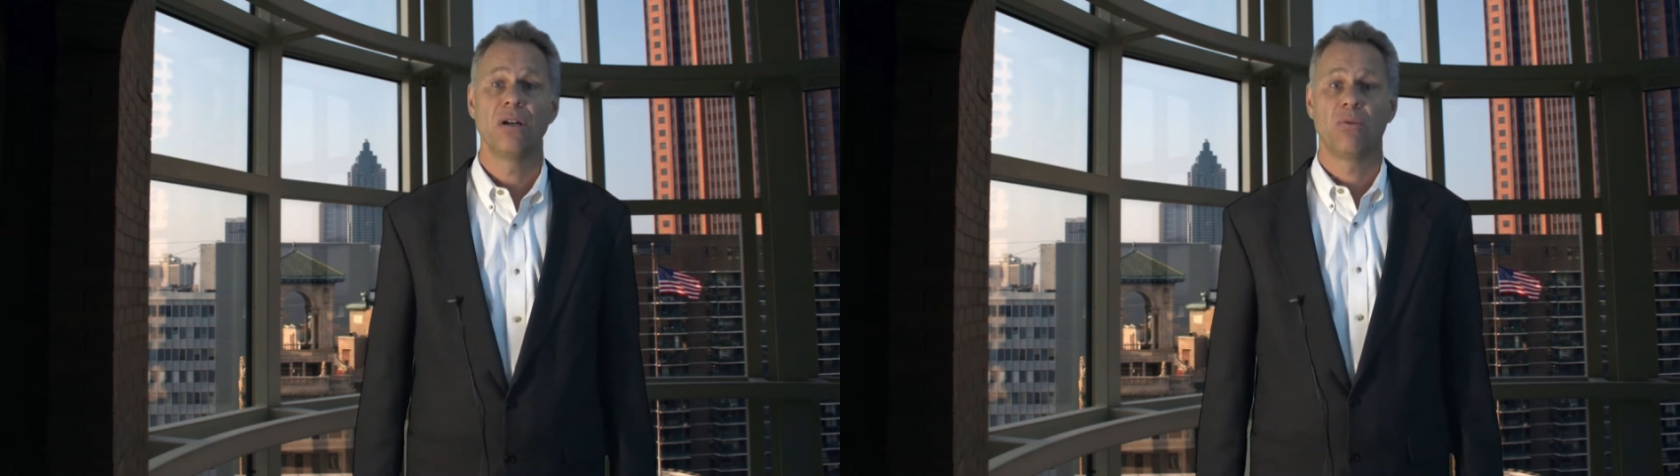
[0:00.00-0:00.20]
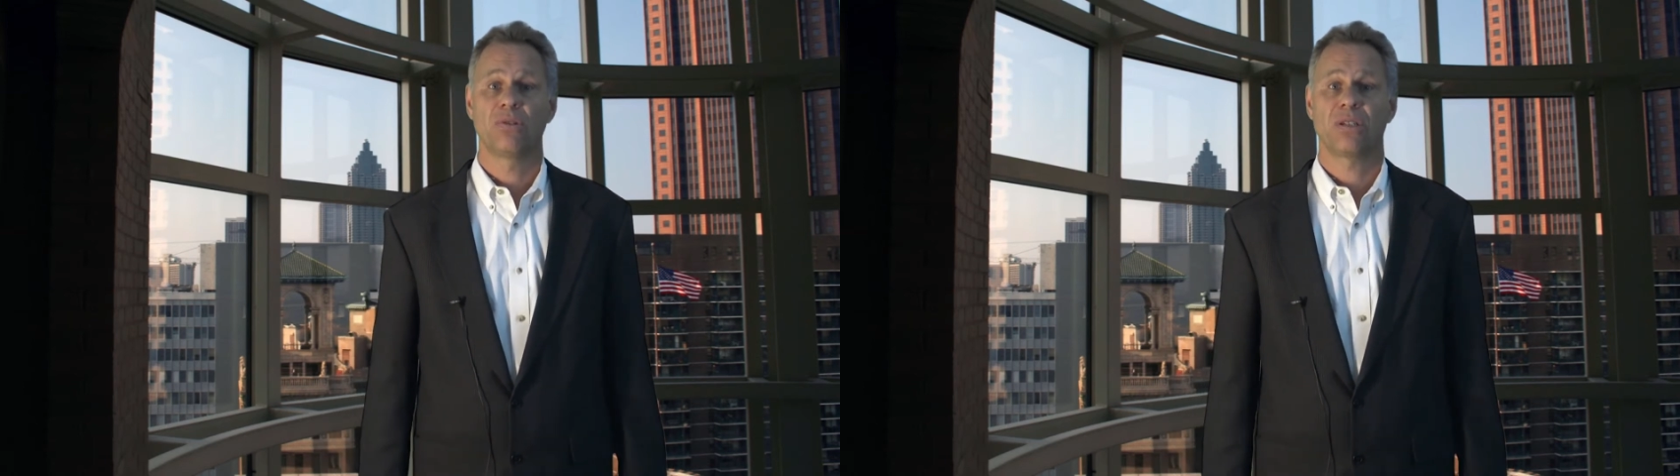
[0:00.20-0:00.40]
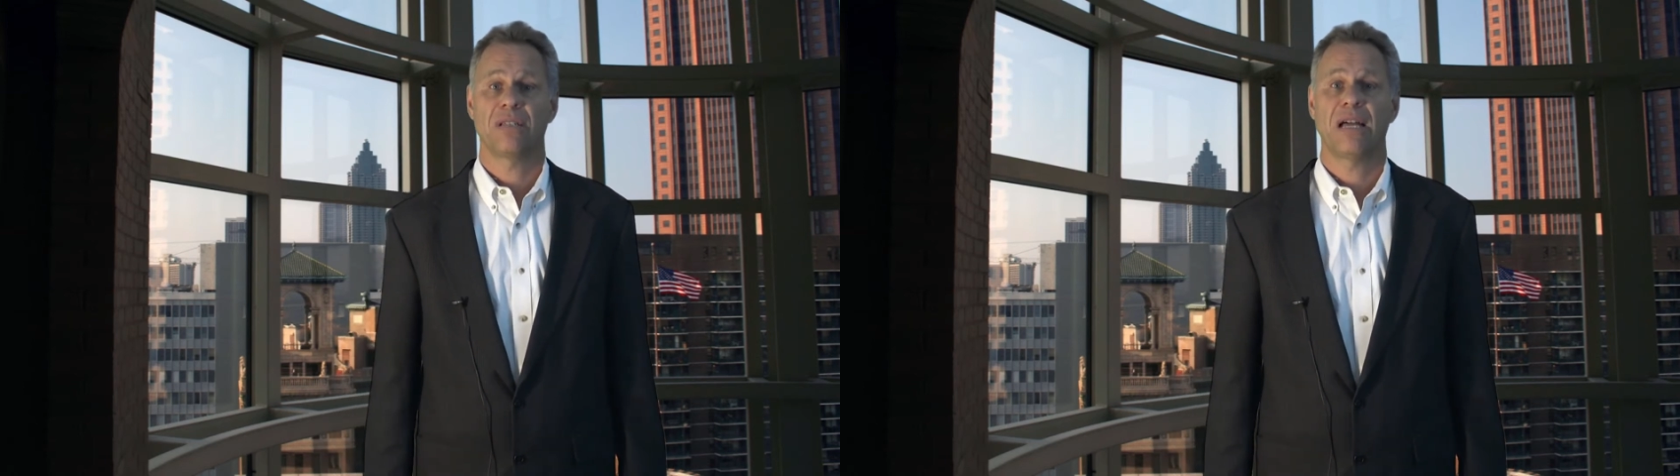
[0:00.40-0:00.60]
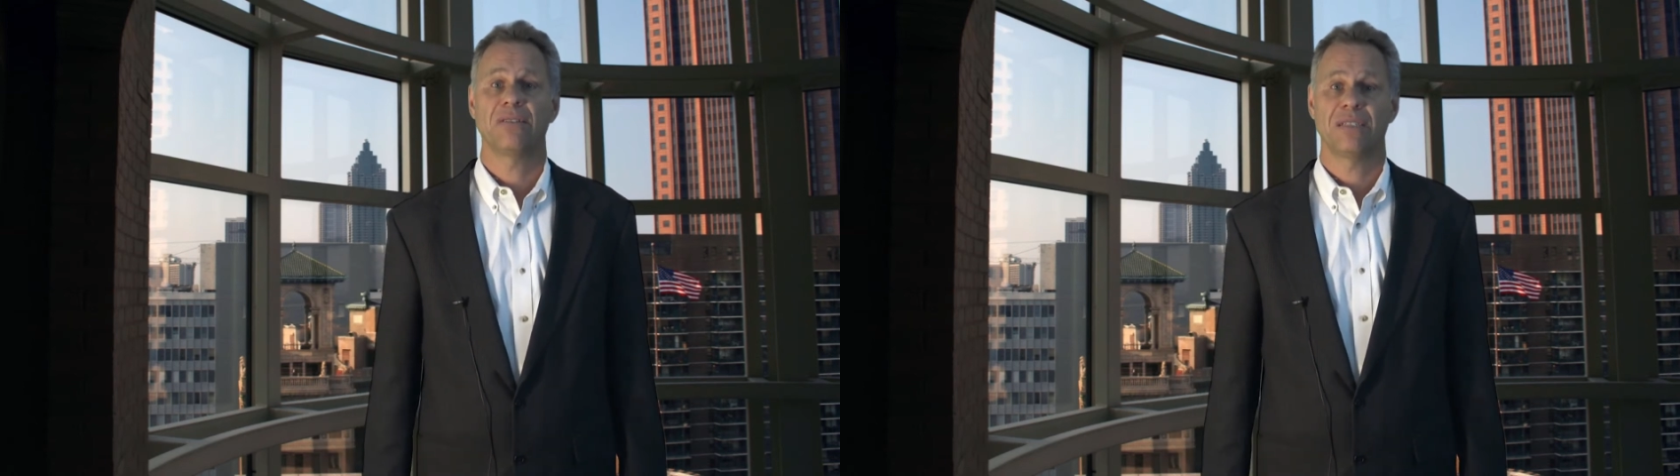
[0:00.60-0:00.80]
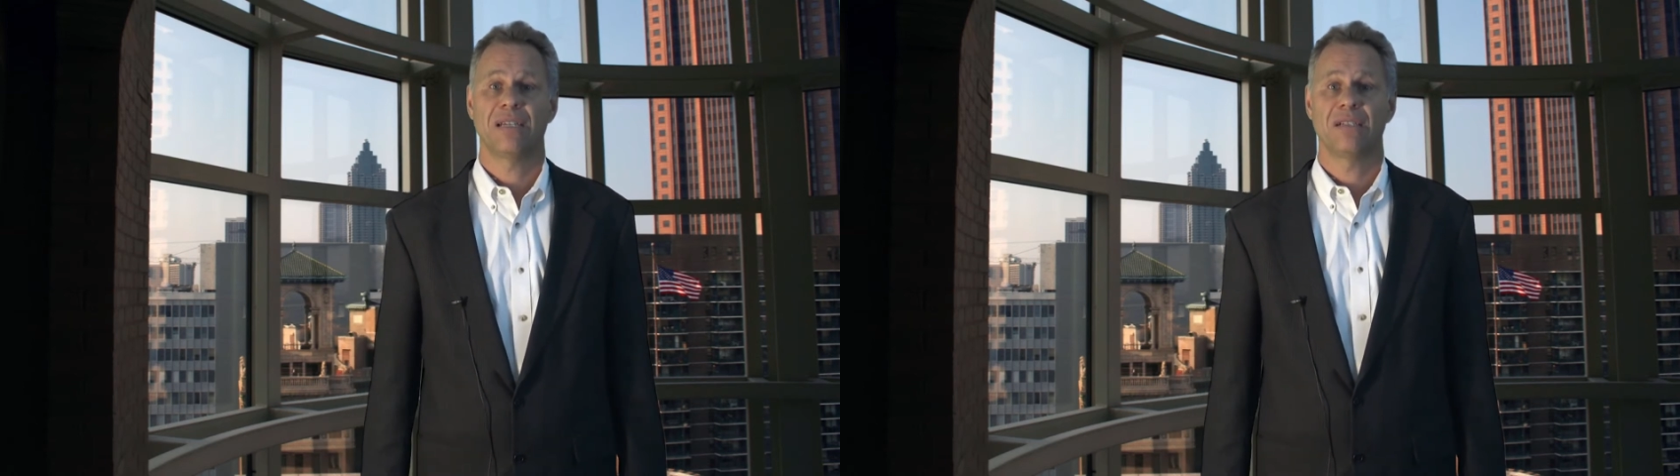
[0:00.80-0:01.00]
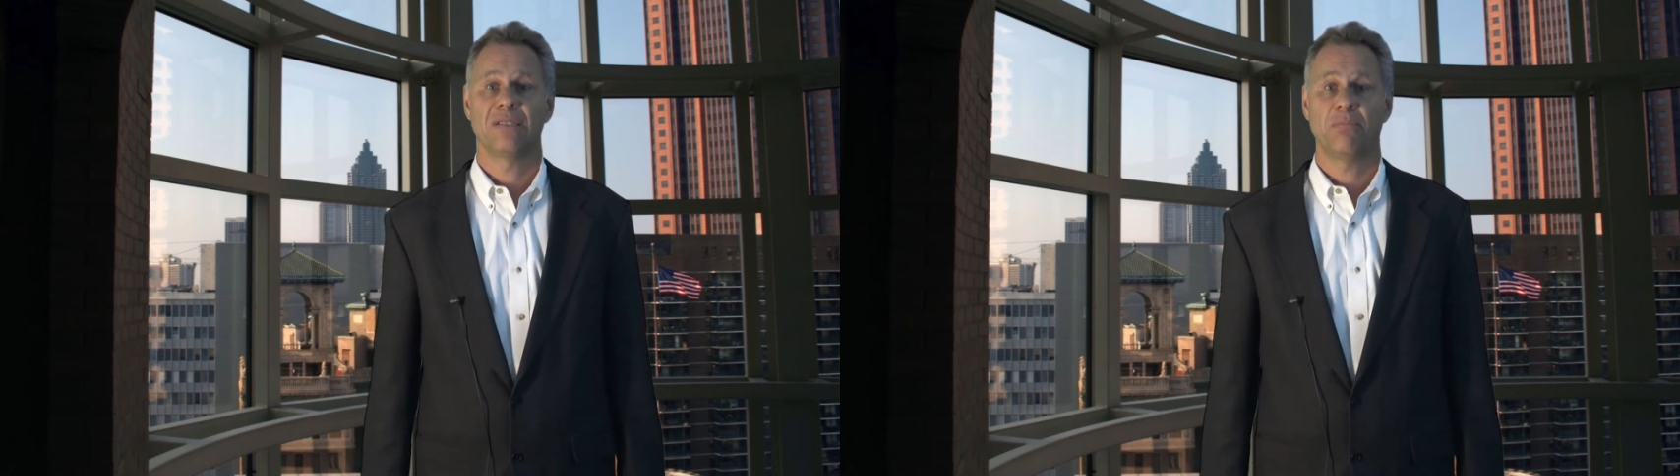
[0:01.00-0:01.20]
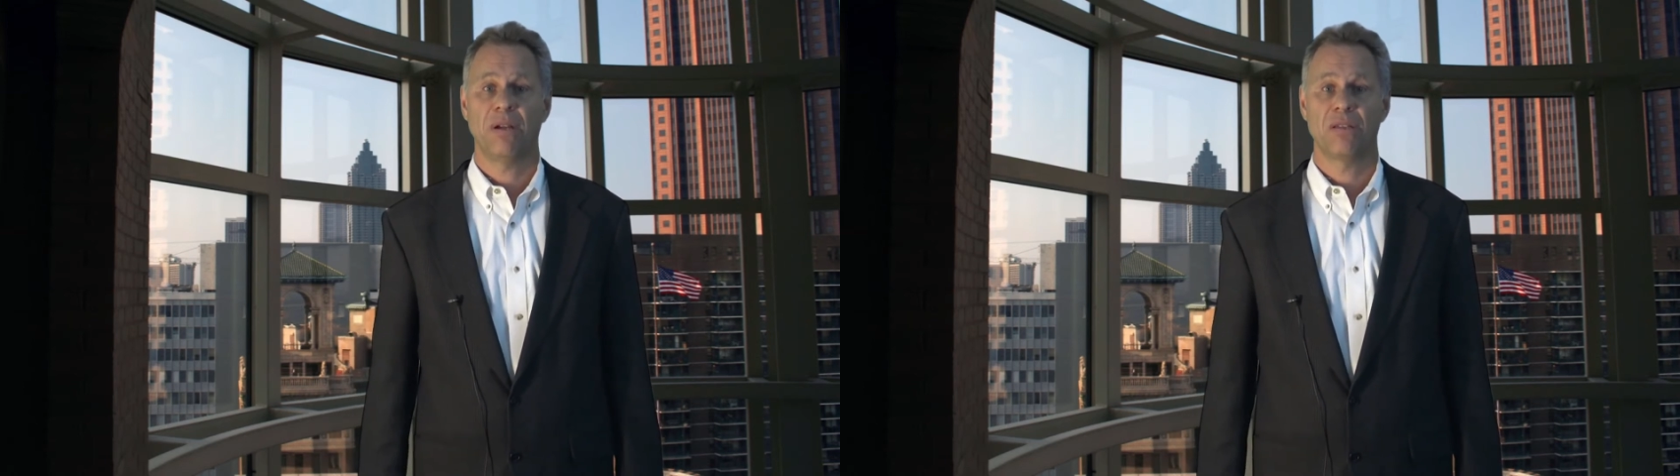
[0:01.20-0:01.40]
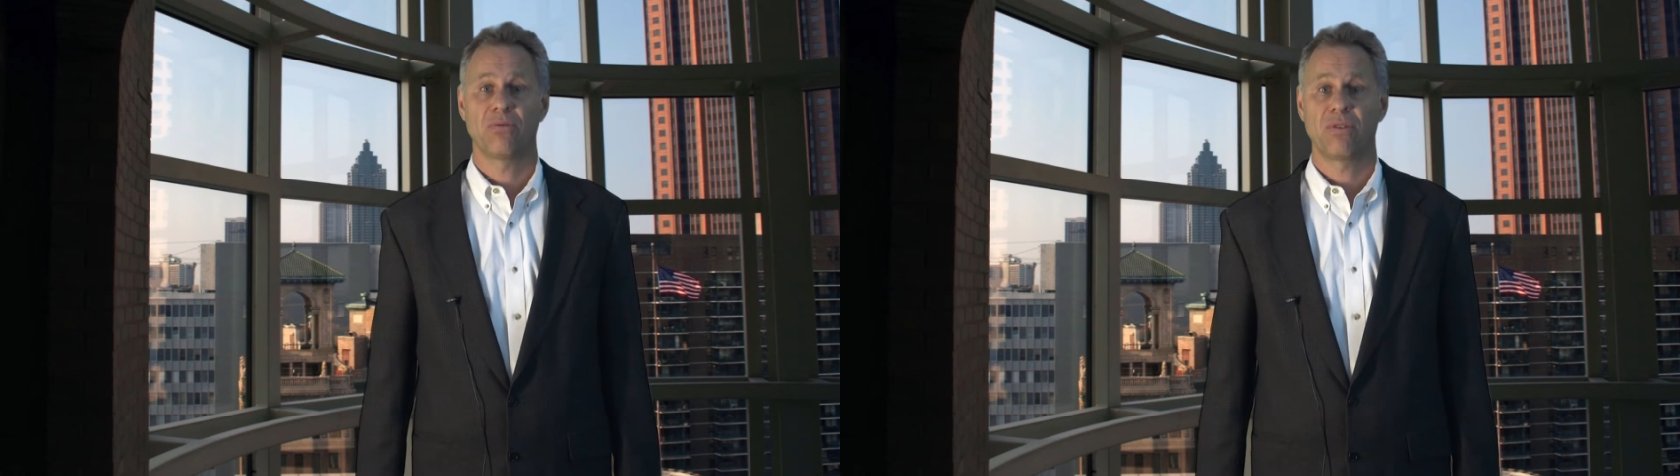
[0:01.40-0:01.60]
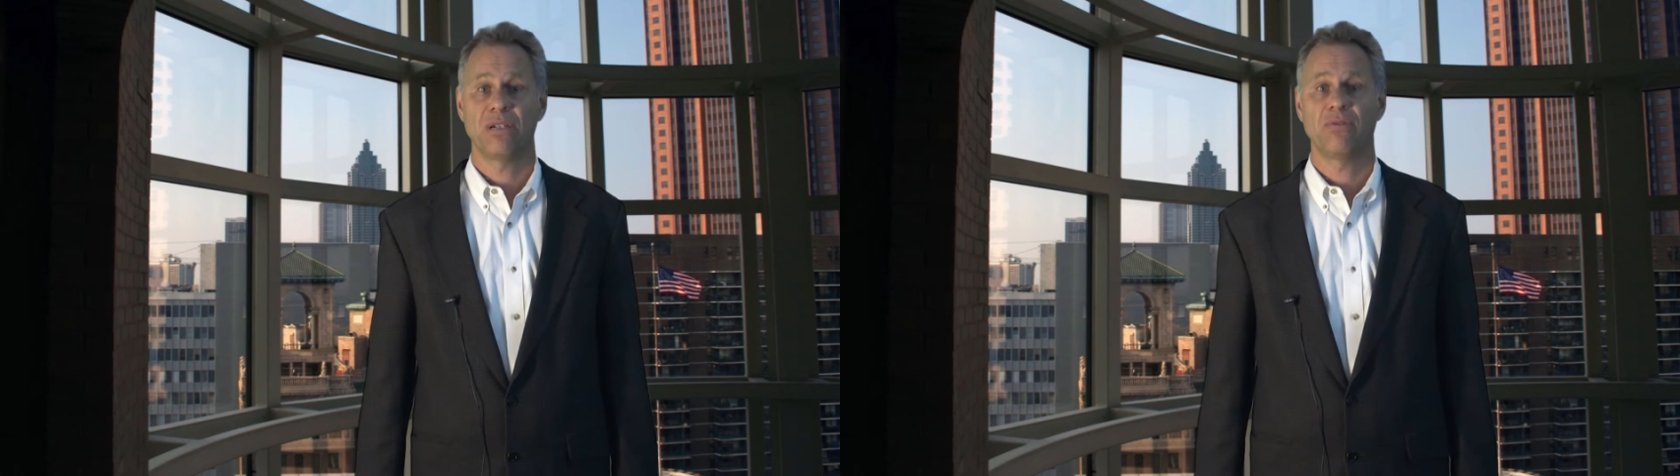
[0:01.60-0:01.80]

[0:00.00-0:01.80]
which allows the tenant to pay their rent